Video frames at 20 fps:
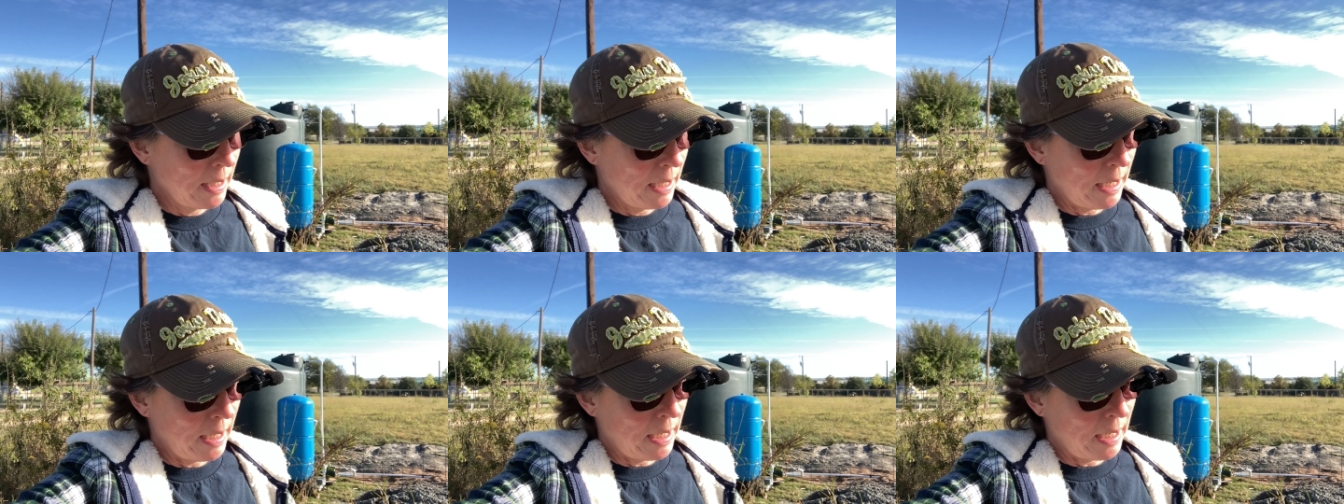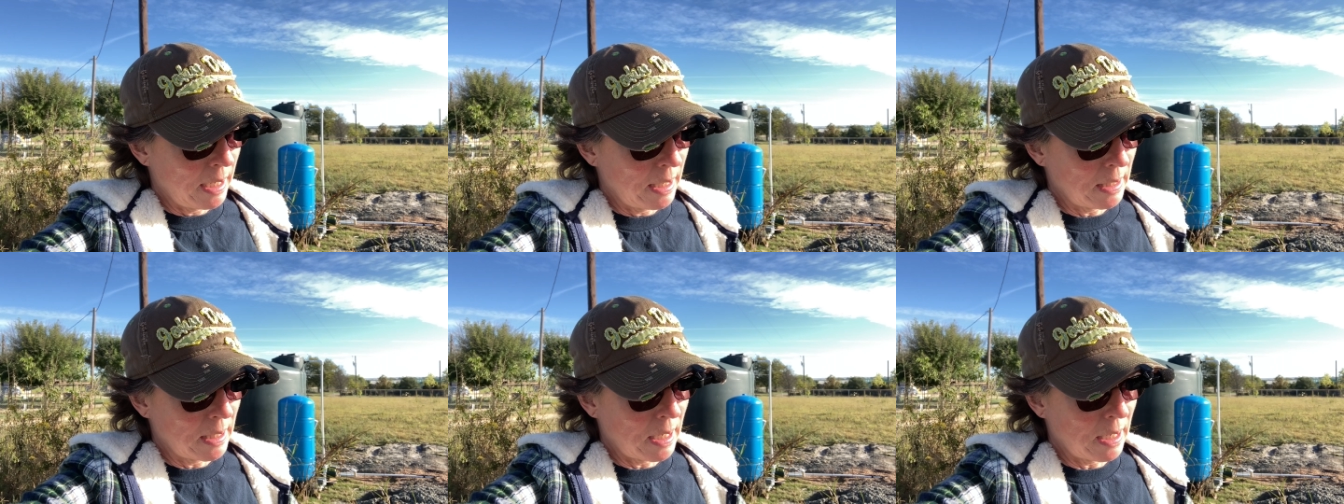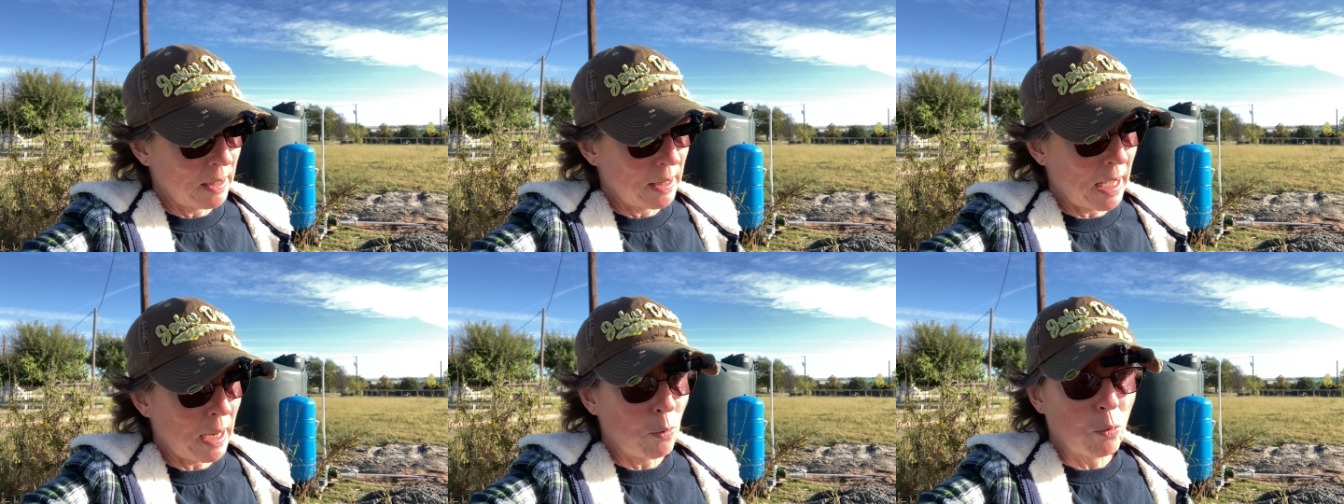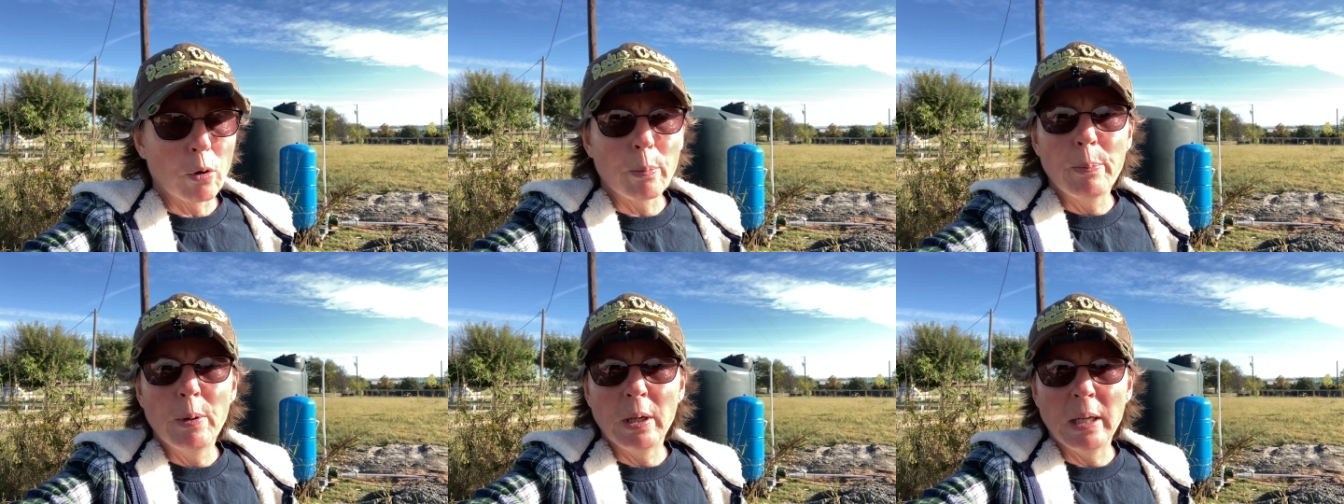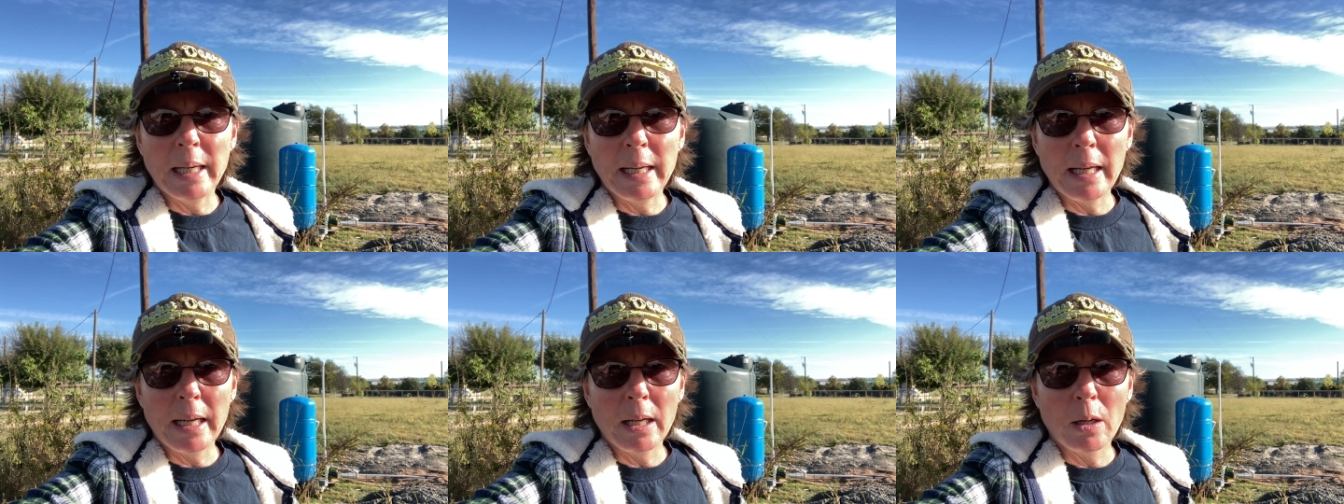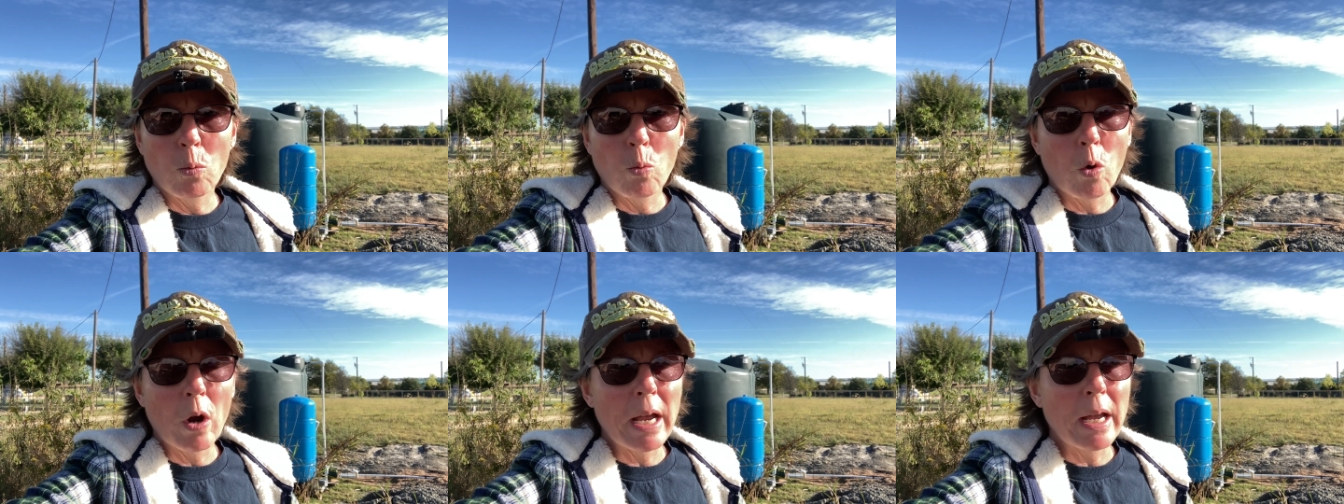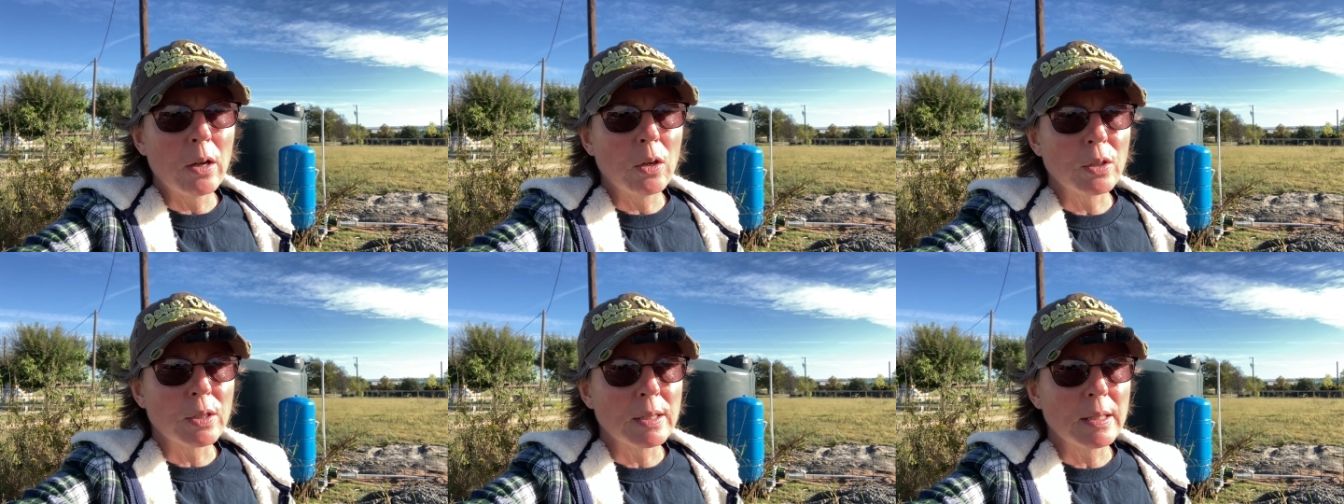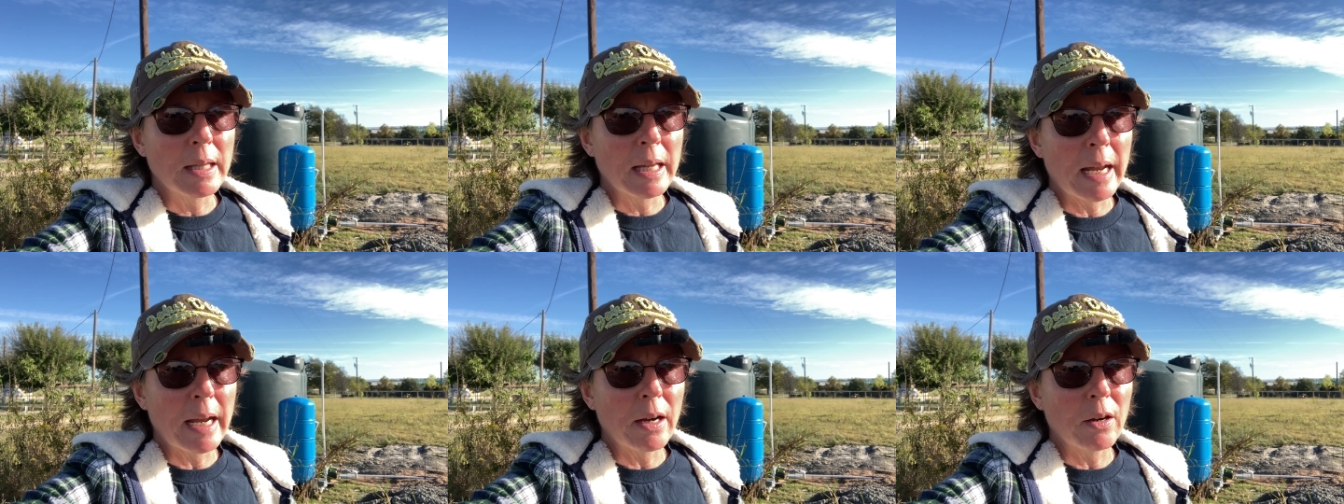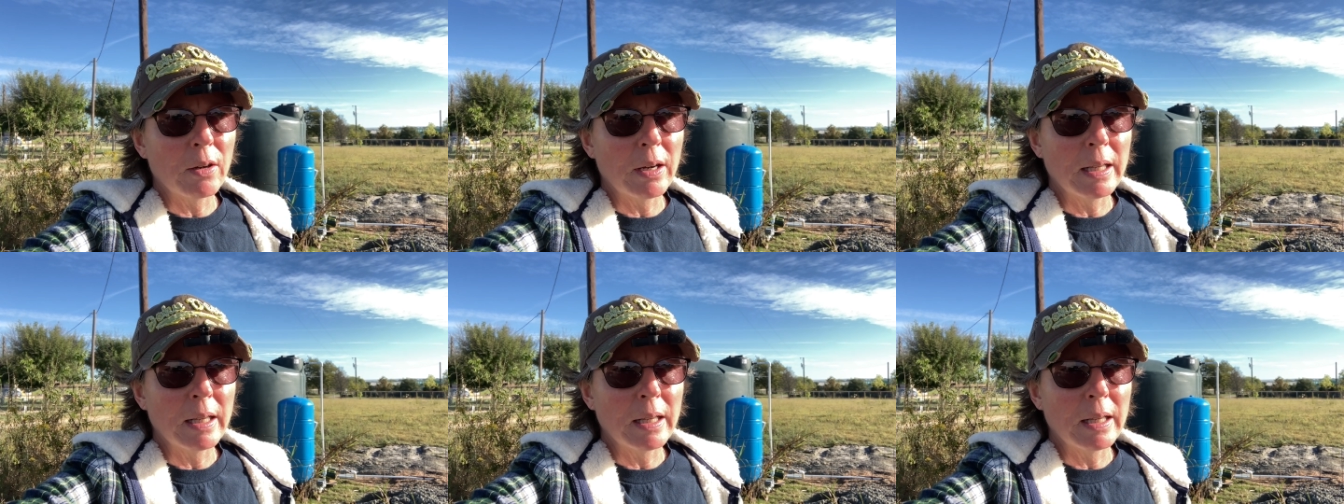and uh, they were putting in wells there,